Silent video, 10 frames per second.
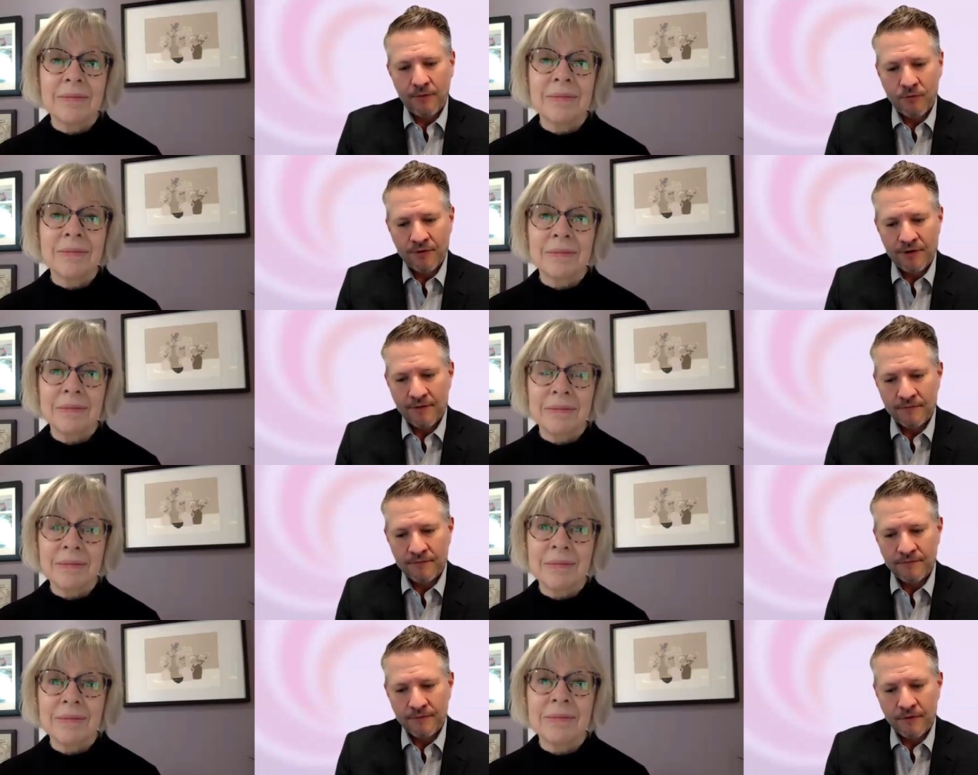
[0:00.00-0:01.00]
Speaker 1: I would
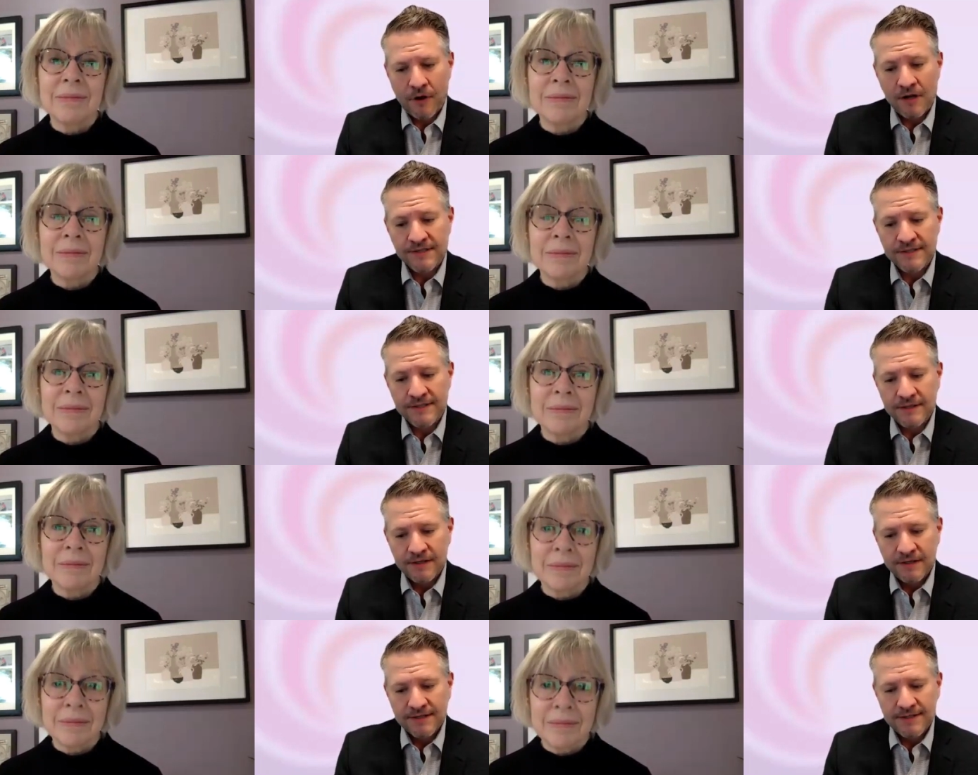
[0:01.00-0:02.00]
have
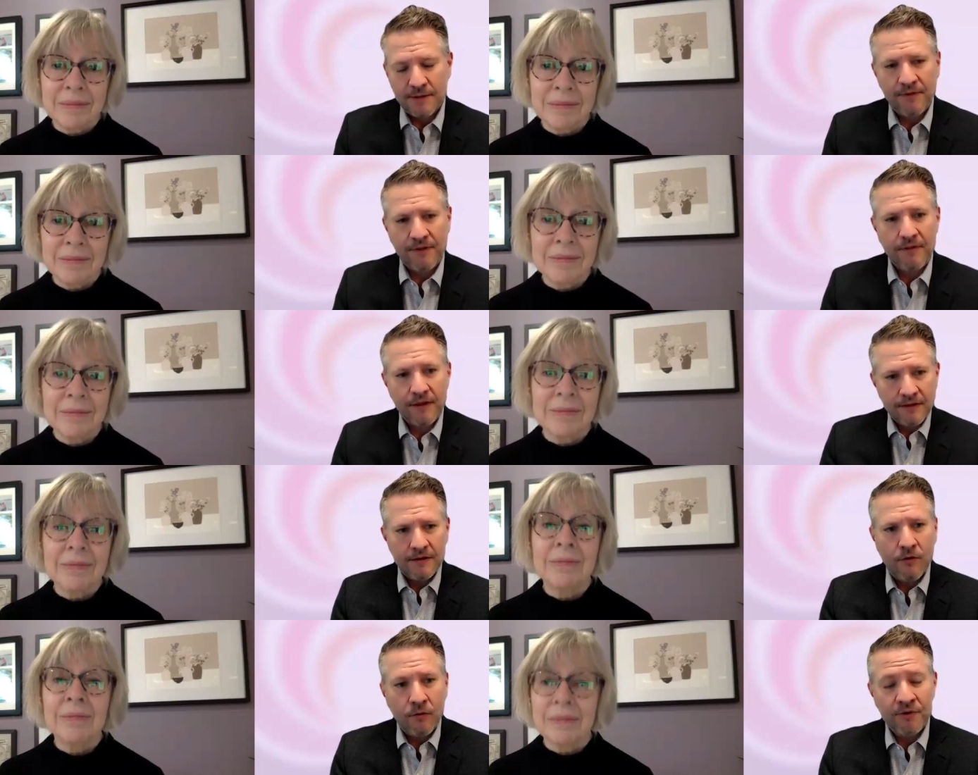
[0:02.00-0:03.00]
lost something that
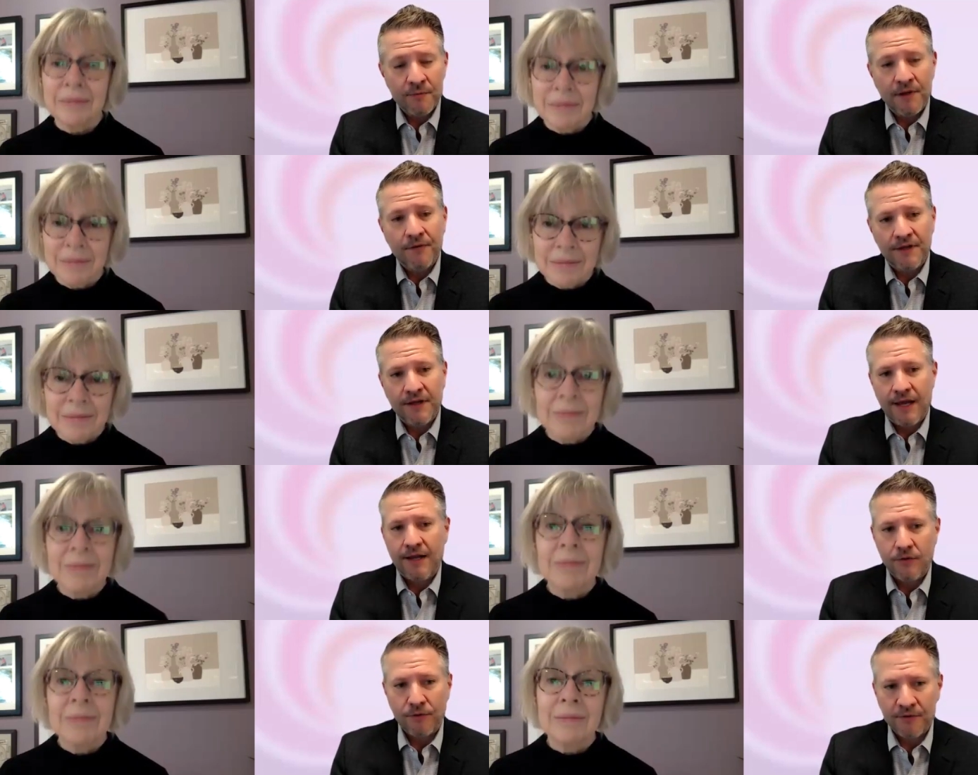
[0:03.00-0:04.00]
ultimately
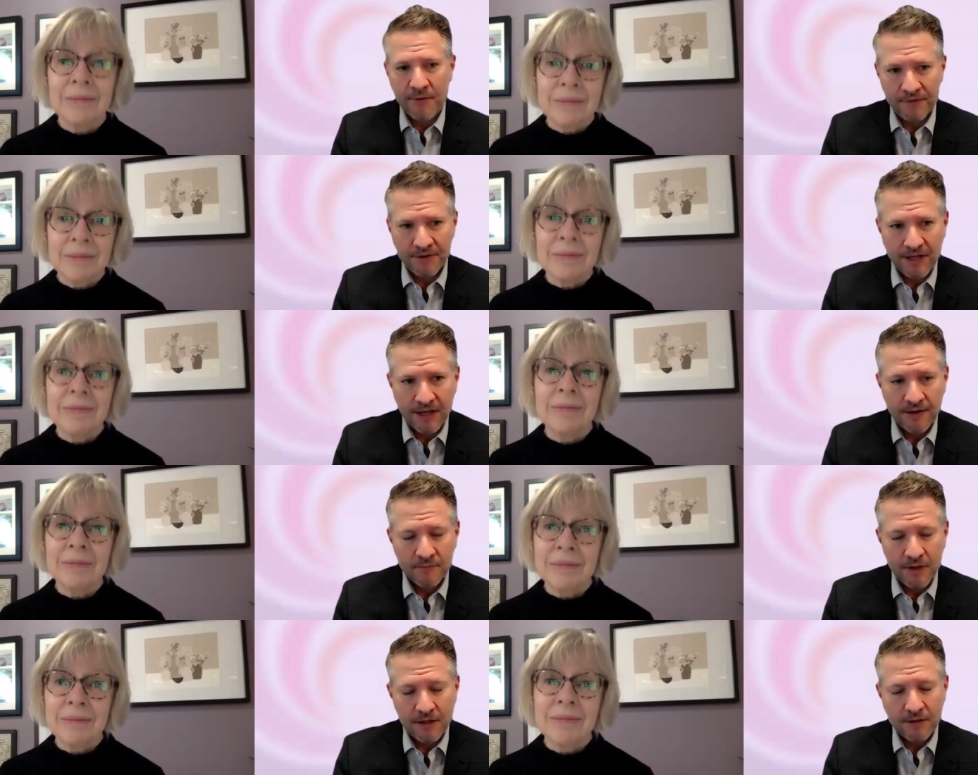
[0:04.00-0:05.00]
Katie ultimately
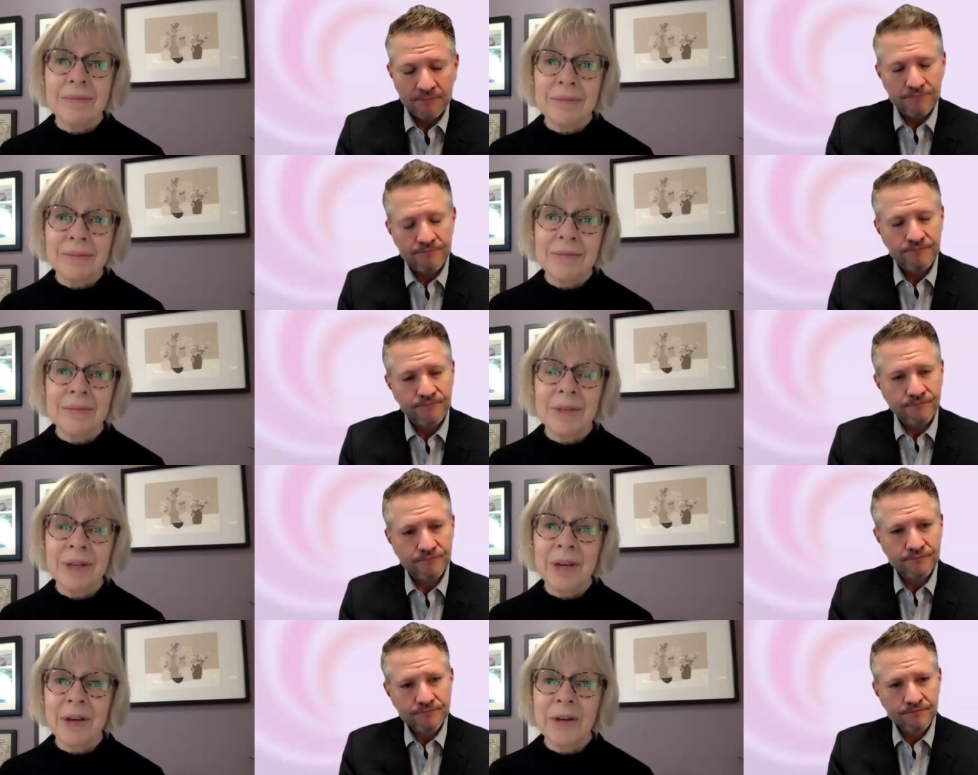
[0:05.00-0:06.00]
gave me.
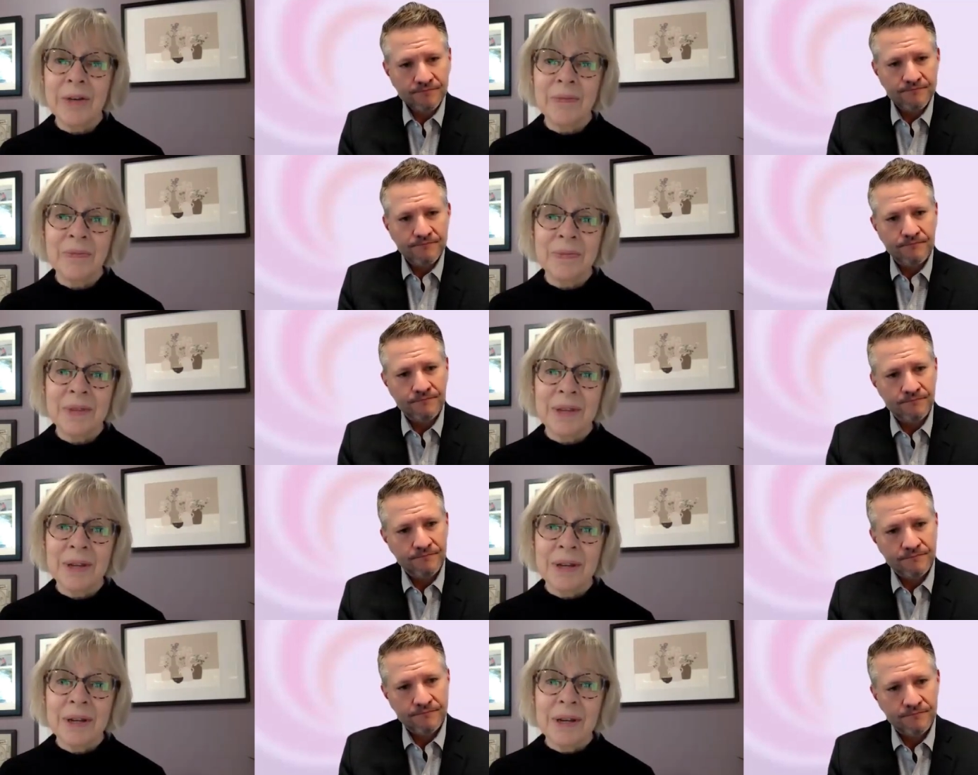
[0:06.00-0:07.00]
Speaker 2: Yeah.
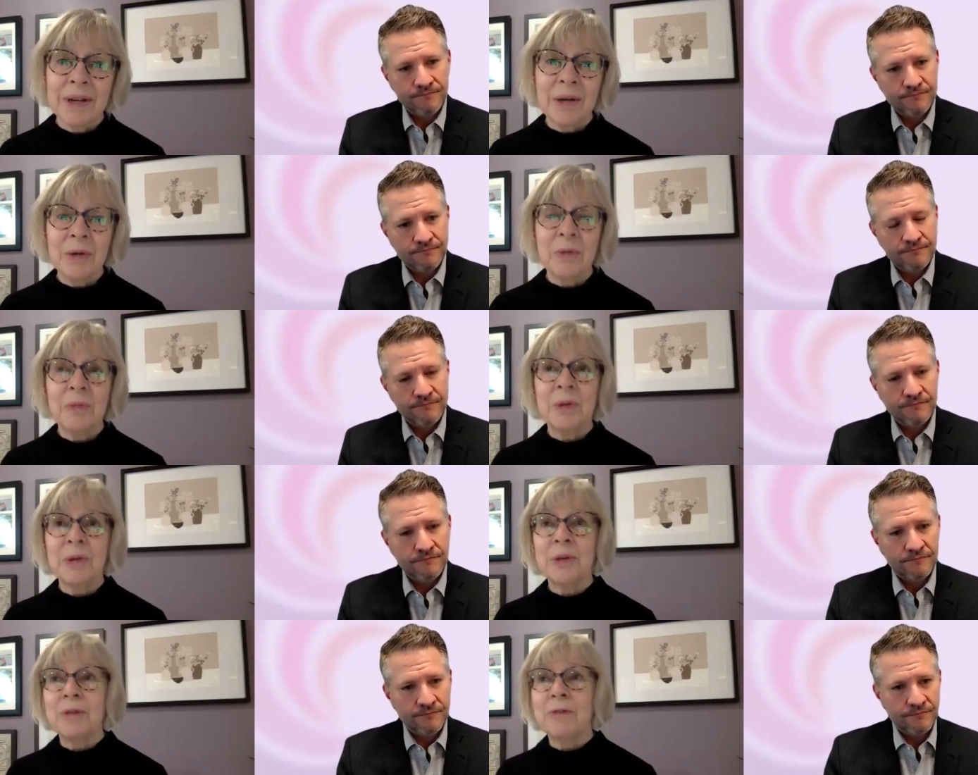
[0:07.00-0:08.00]
Oh,
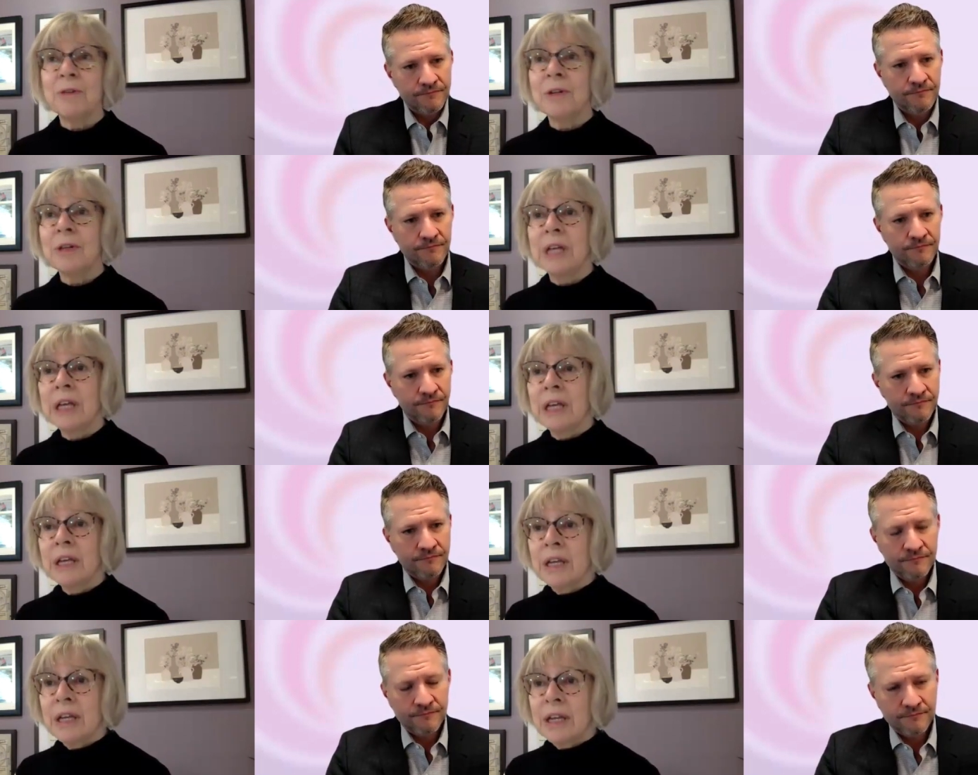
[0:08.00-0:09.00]
beautiful.
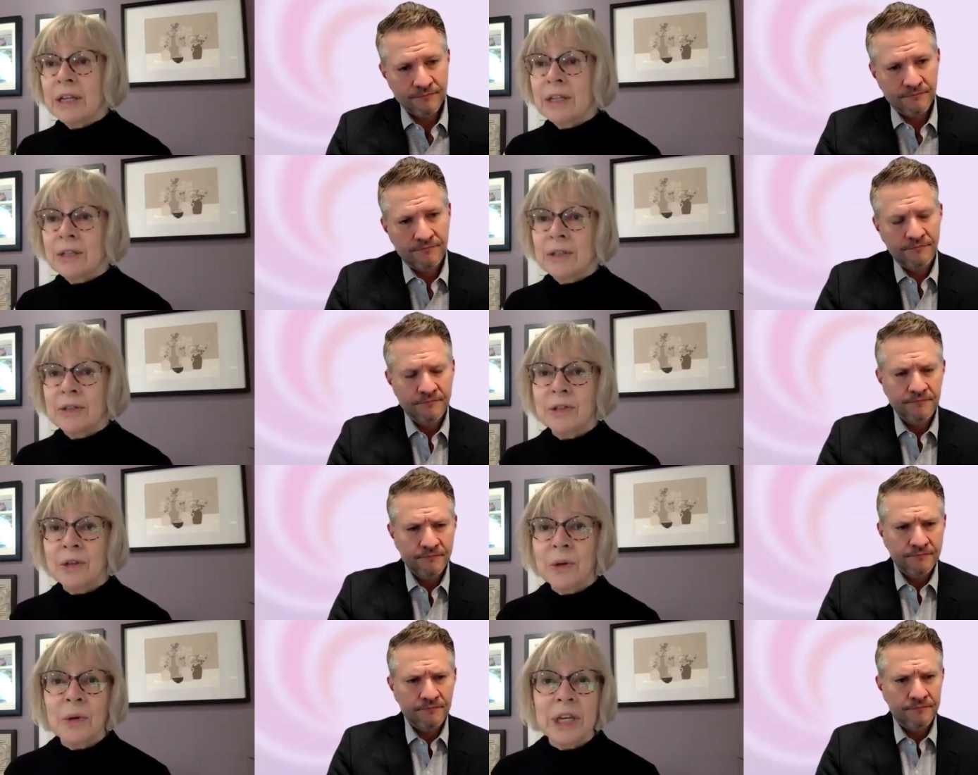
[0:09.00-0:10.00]

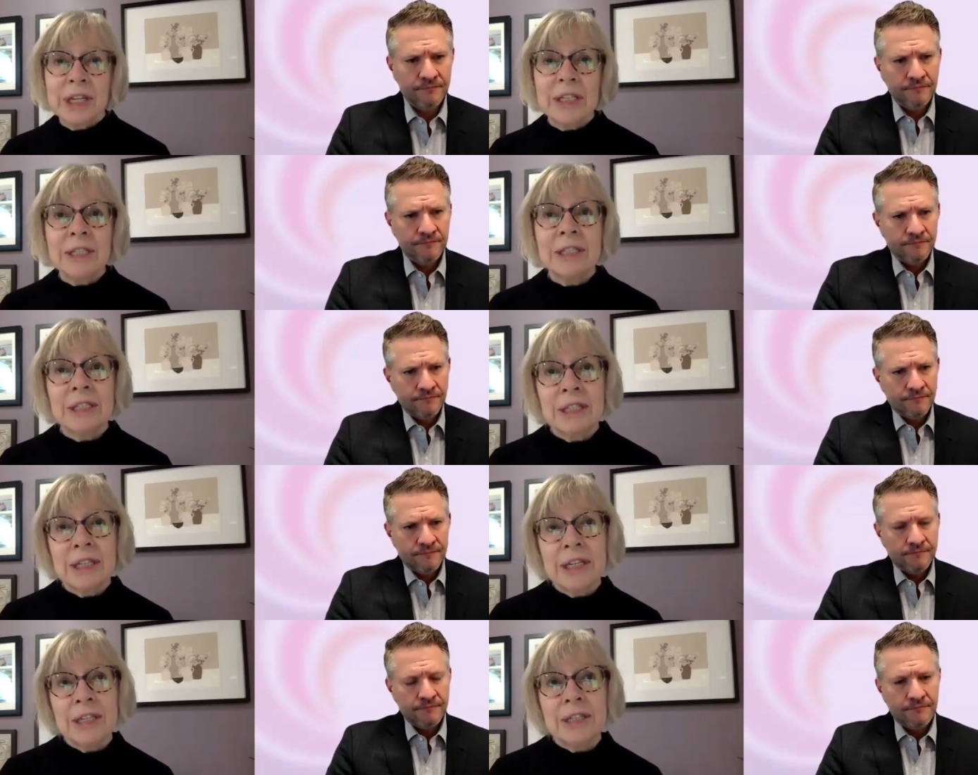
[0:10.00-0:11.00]
So it is
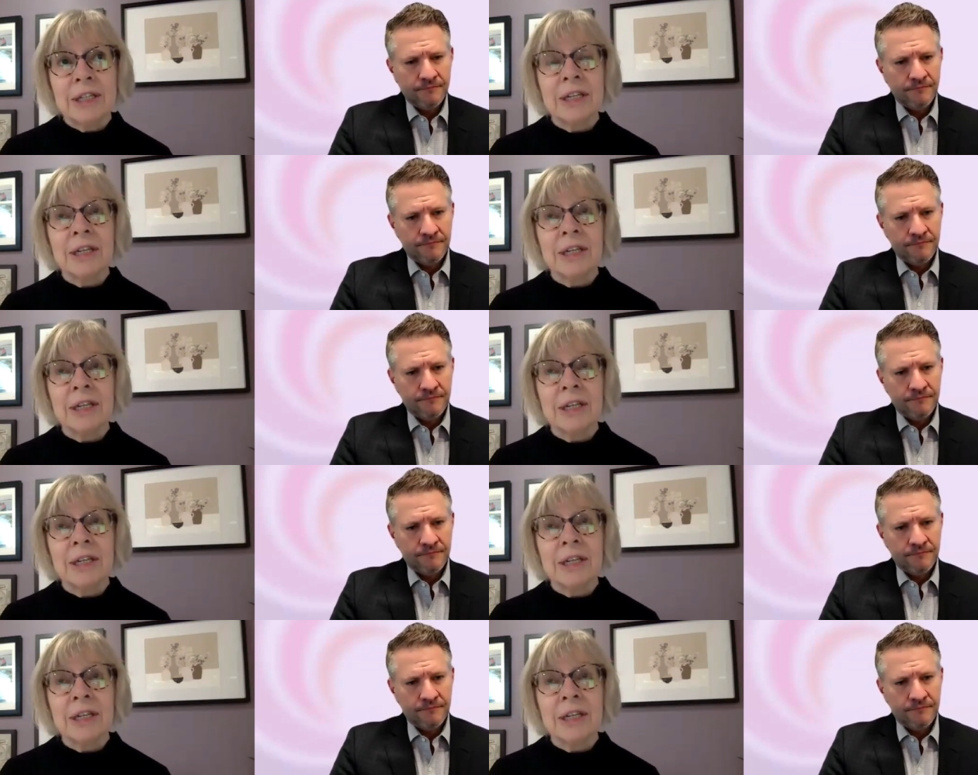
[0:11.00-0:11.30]
indeed